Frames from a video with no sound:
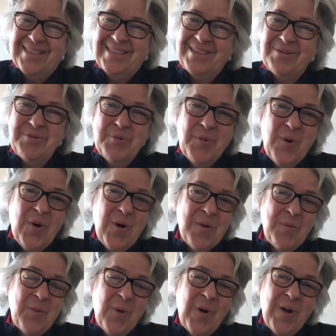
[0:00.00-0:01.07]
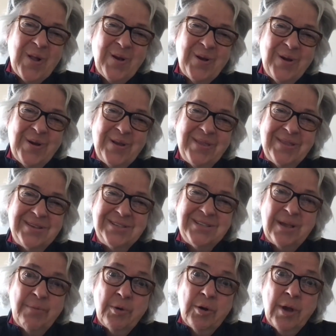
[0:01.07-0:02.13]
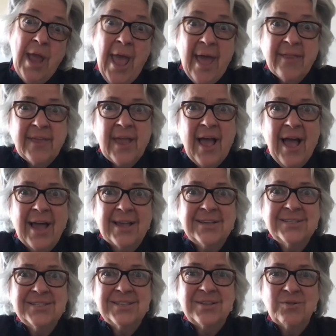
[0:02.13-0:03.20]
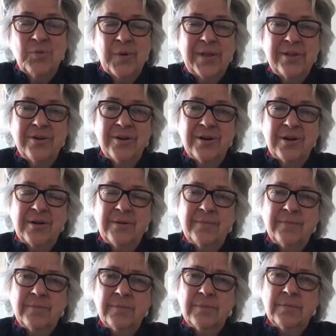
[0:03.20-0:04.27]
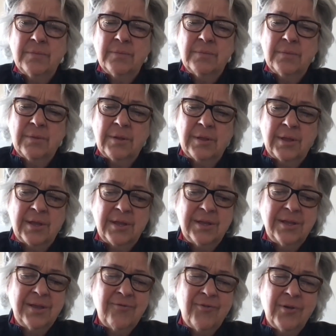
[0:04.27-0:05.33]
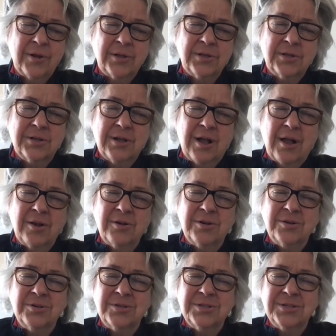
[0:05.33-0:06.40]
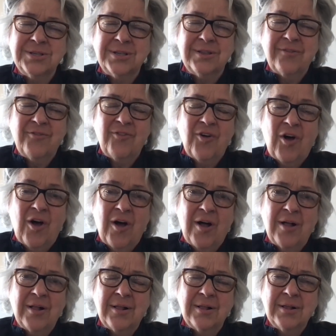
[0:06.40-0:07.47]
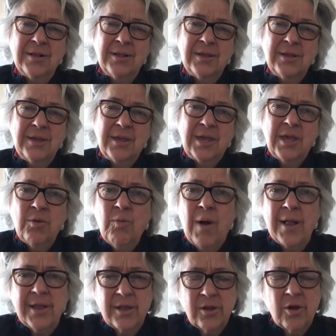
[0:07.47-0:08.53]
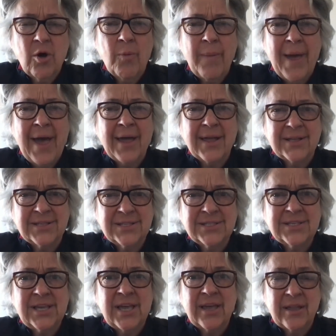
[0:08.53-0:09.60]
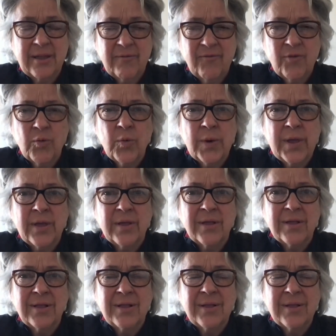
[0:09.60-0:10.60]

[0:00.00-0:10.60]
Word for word: the warm water in the summer, and the ice in winter, and the different colors in the fall. He wanted to go back and see it for real.